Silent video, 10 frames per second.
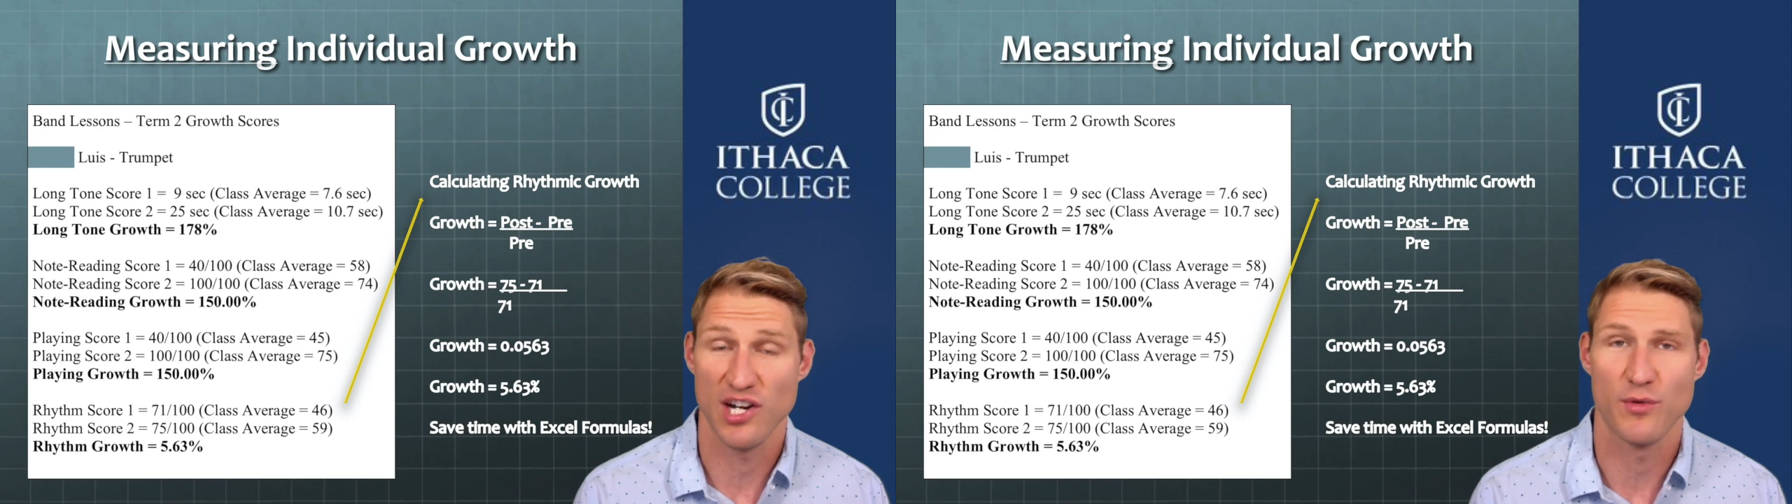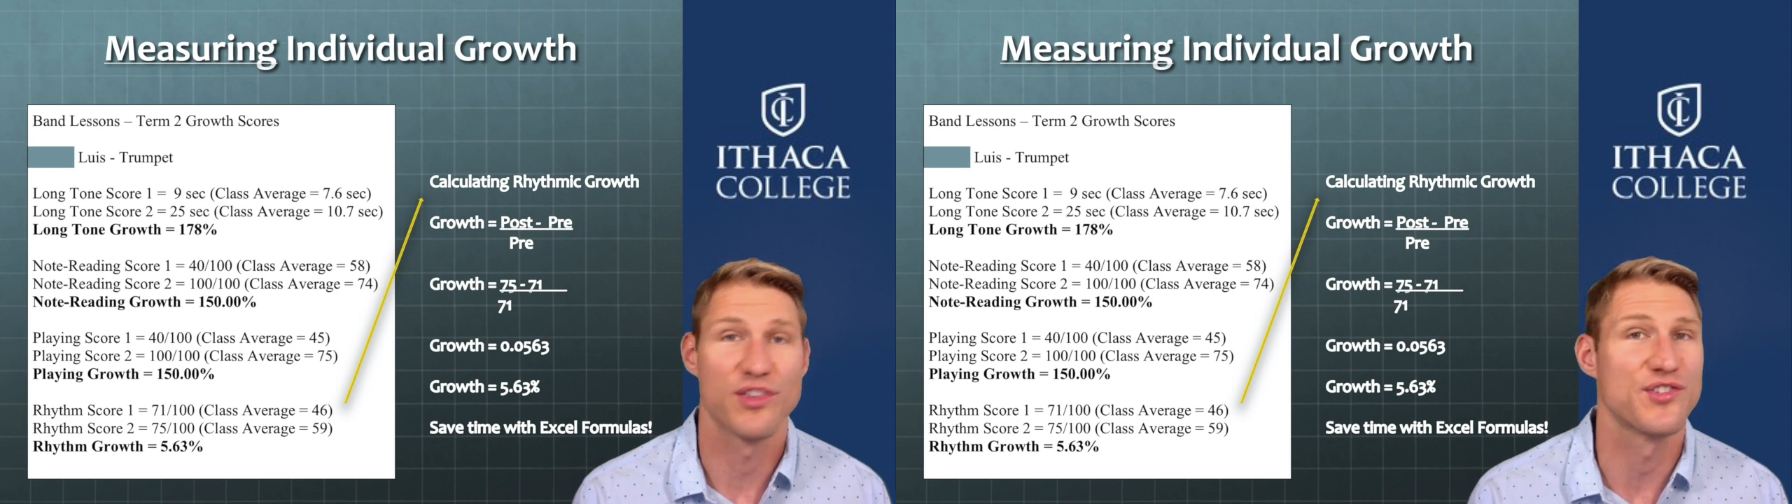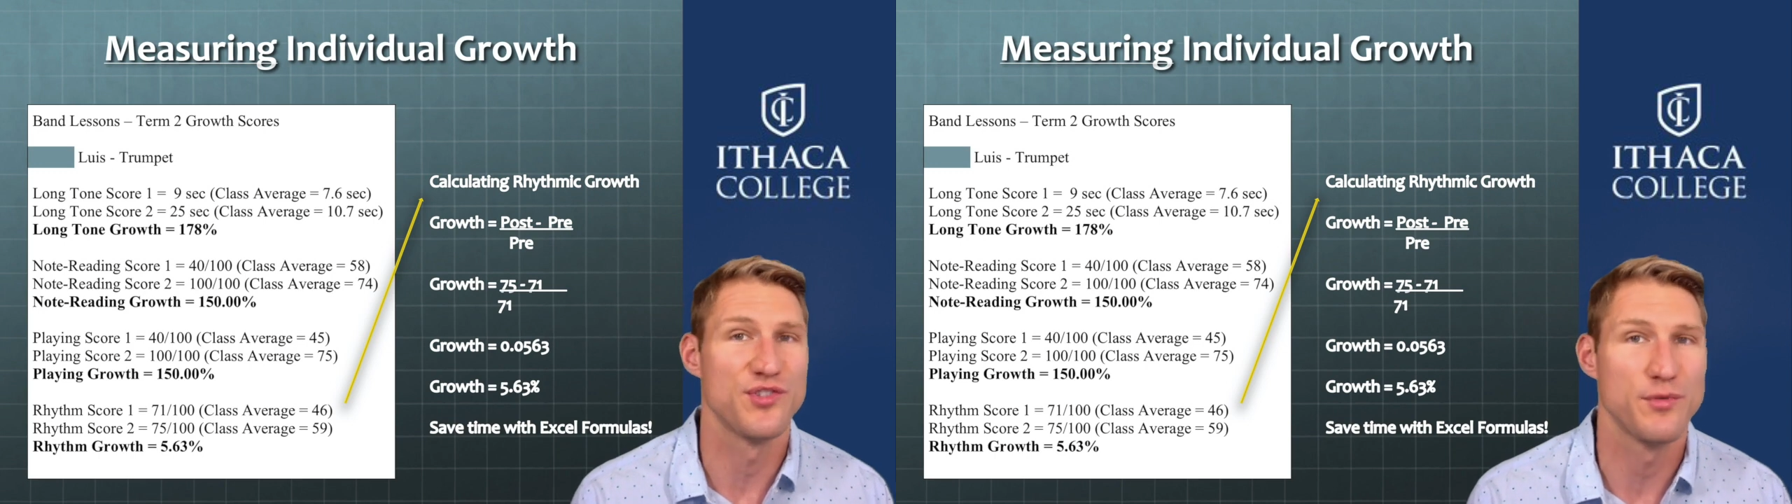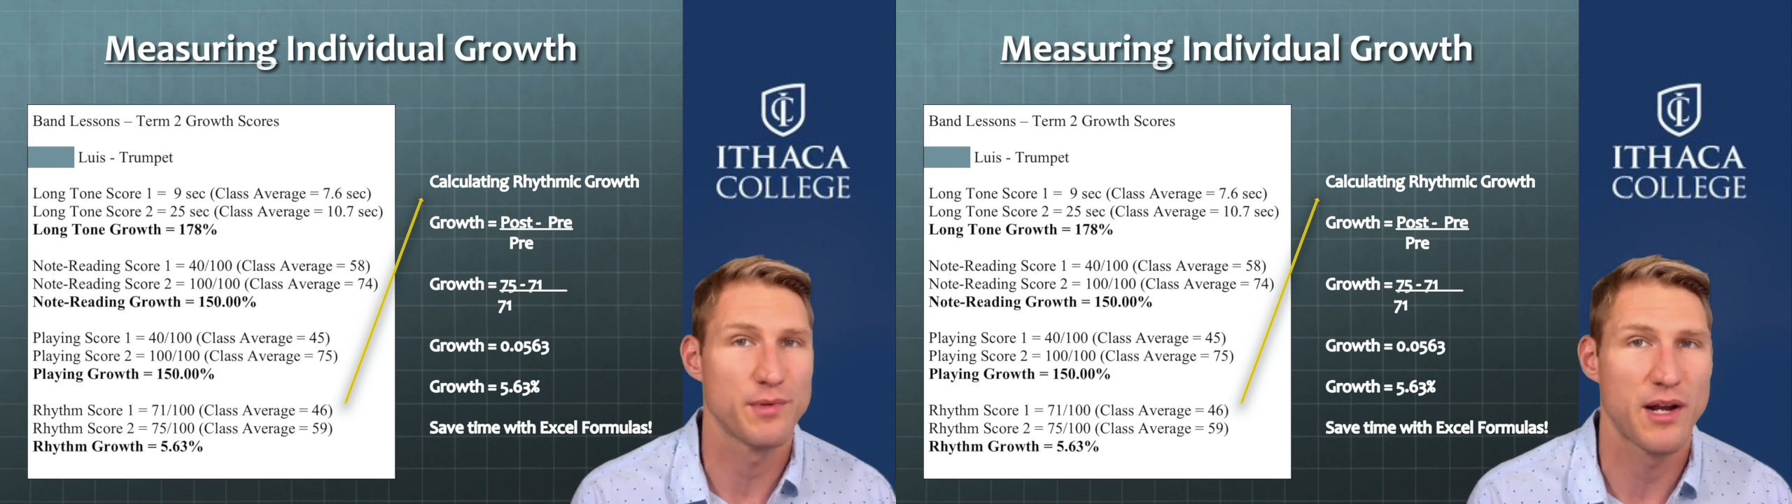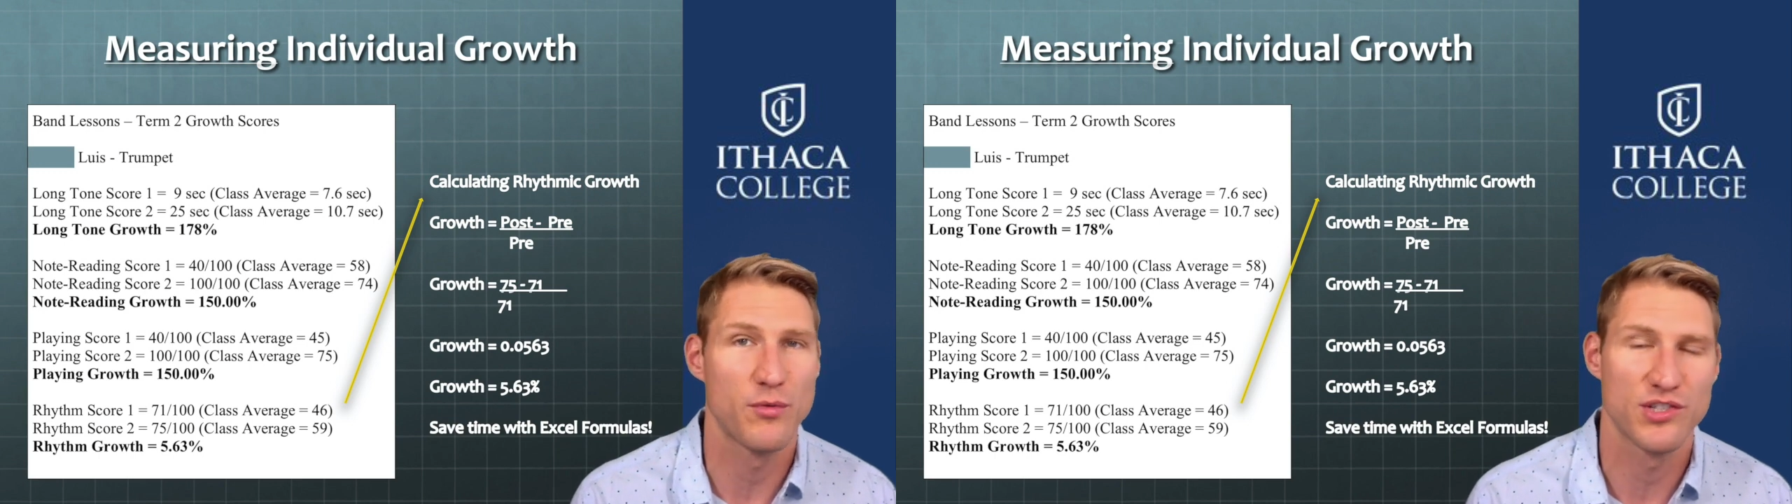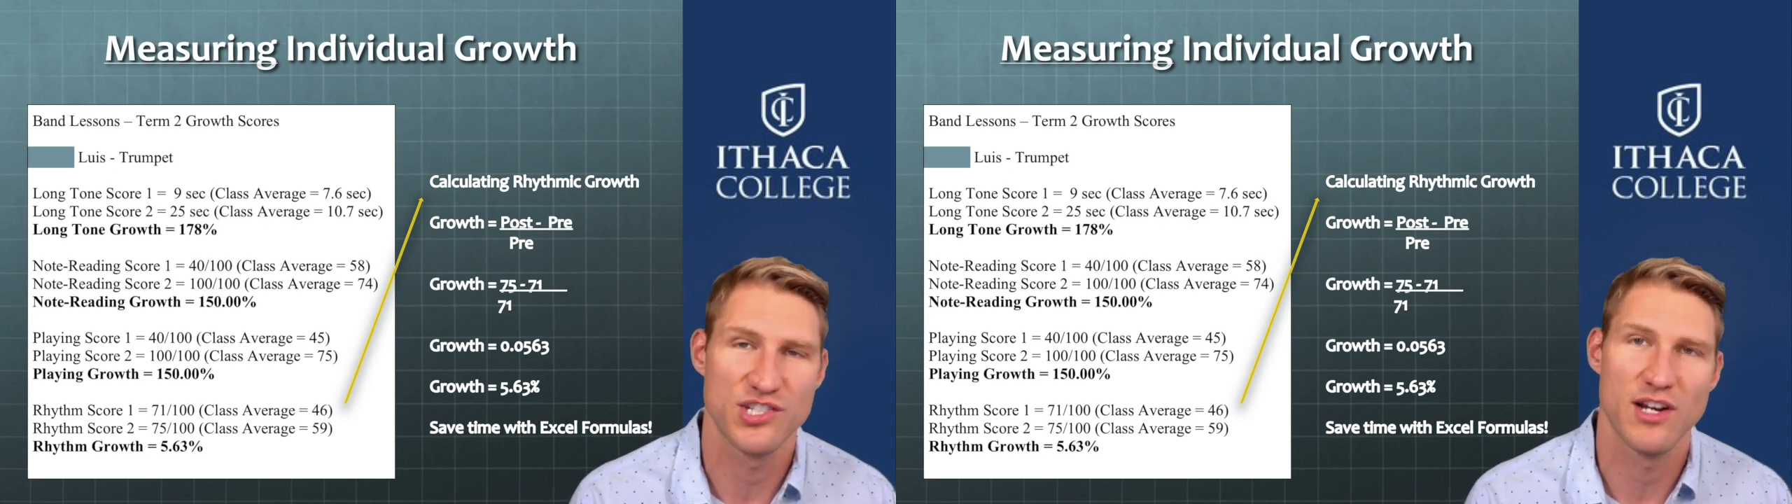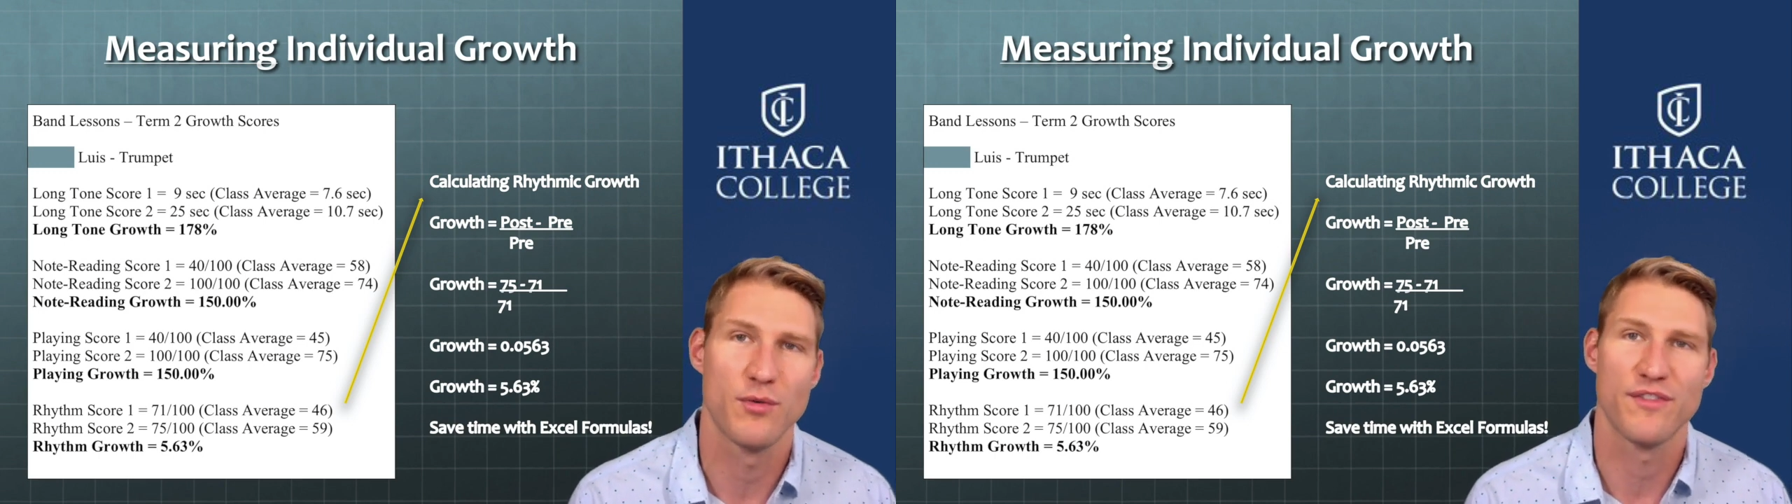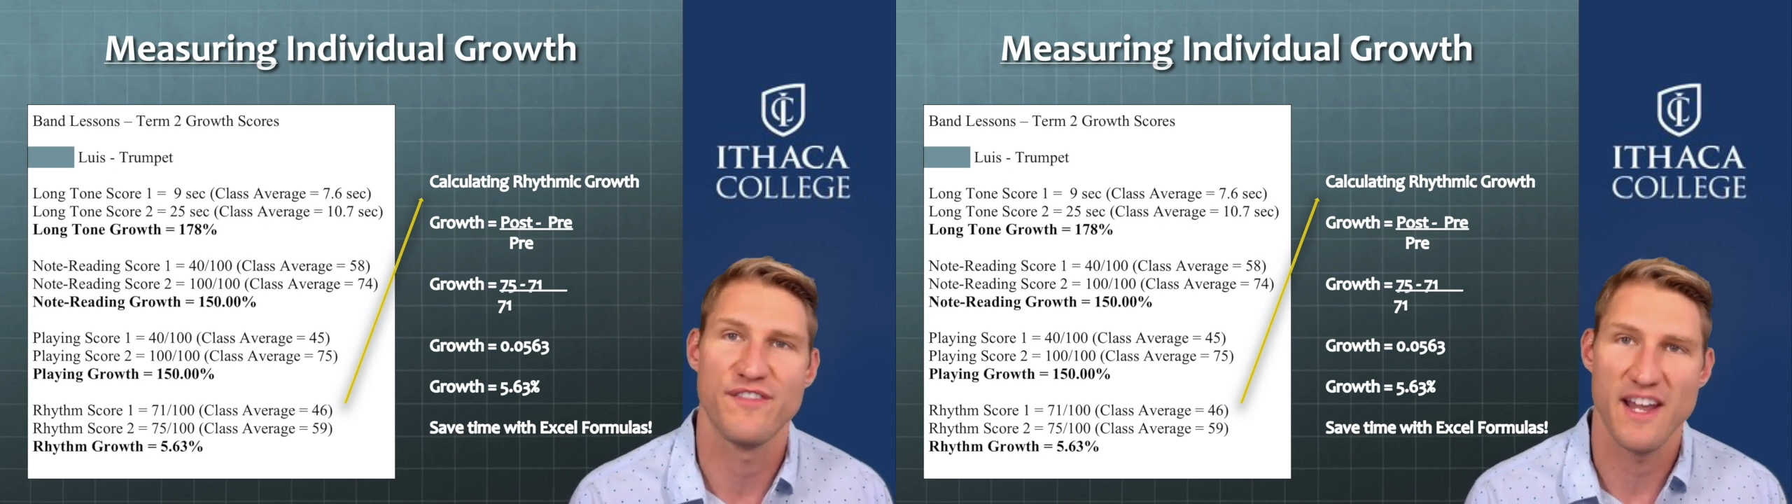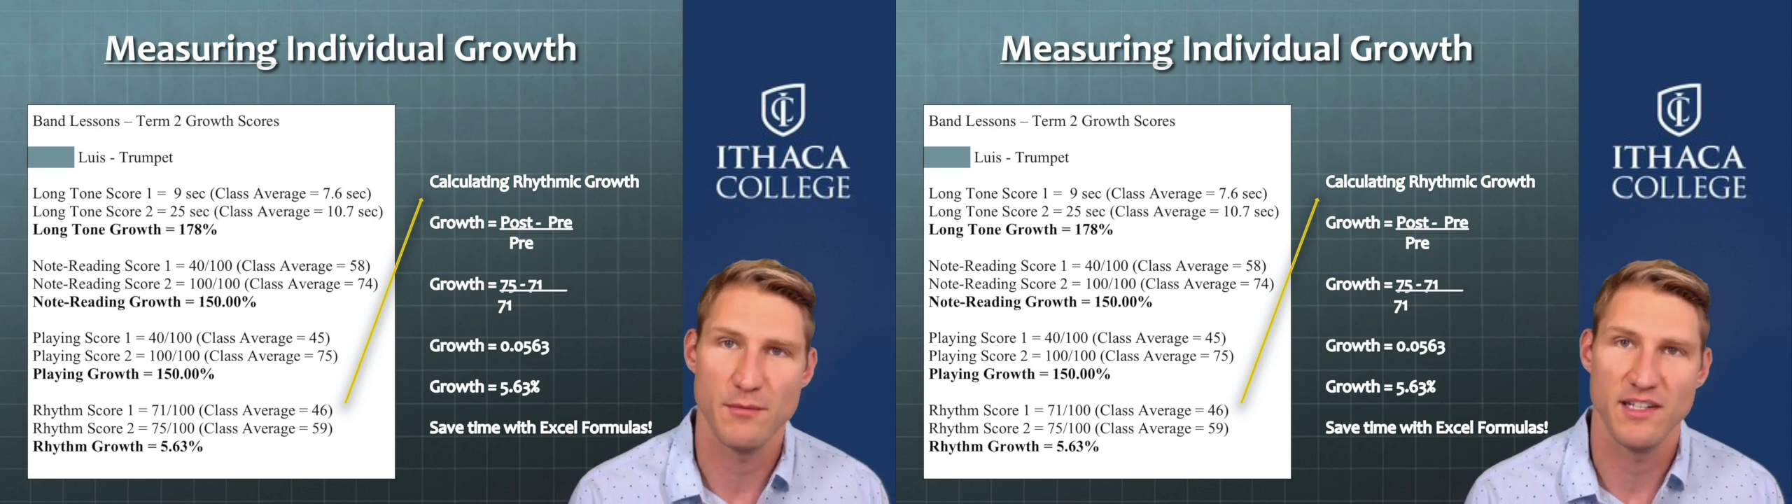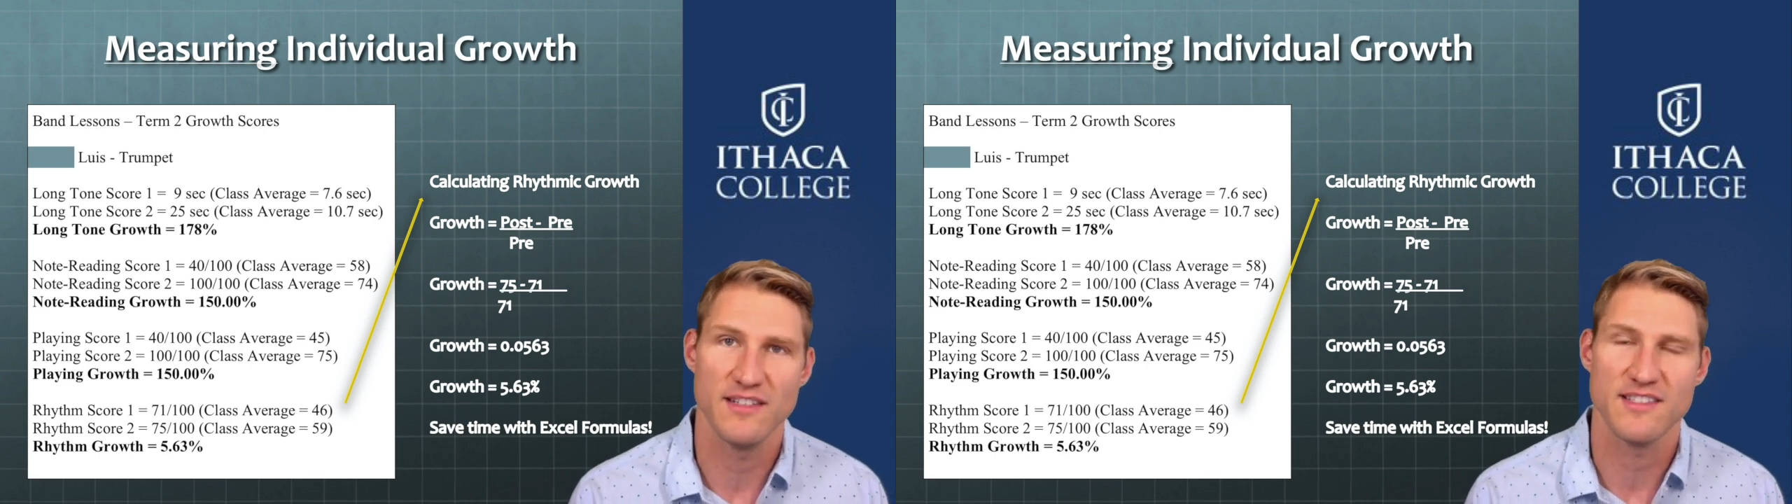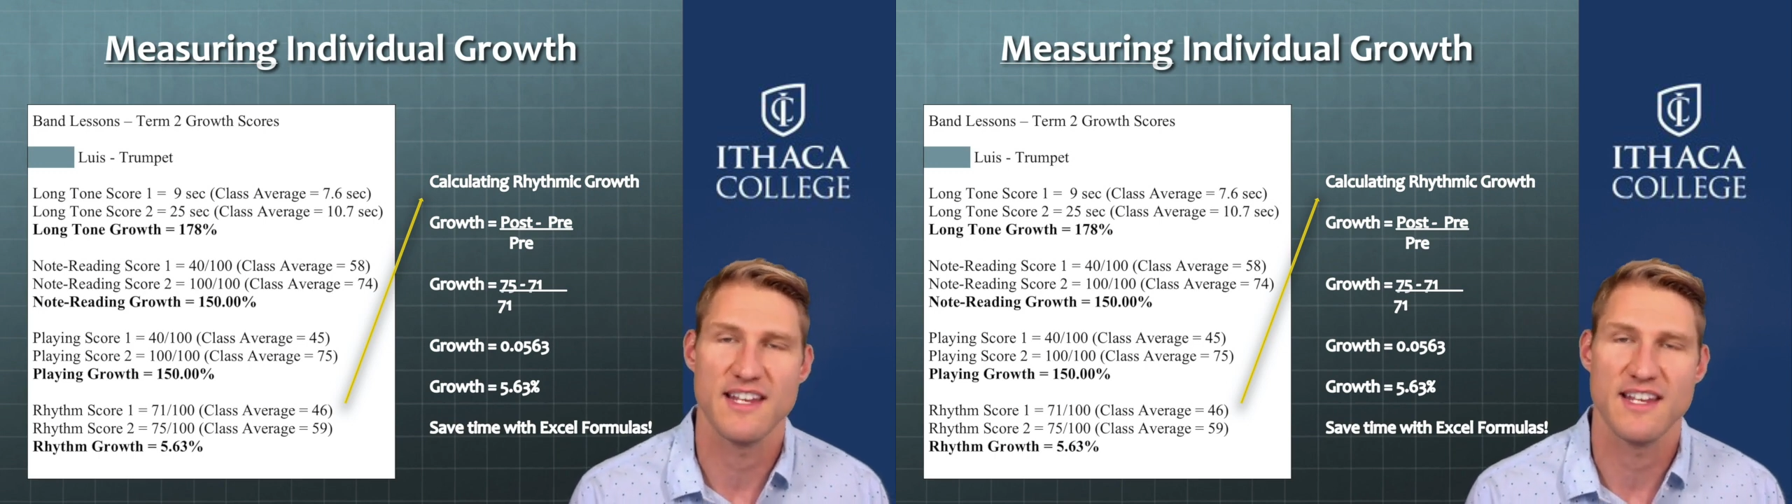with the student, but I would share with families,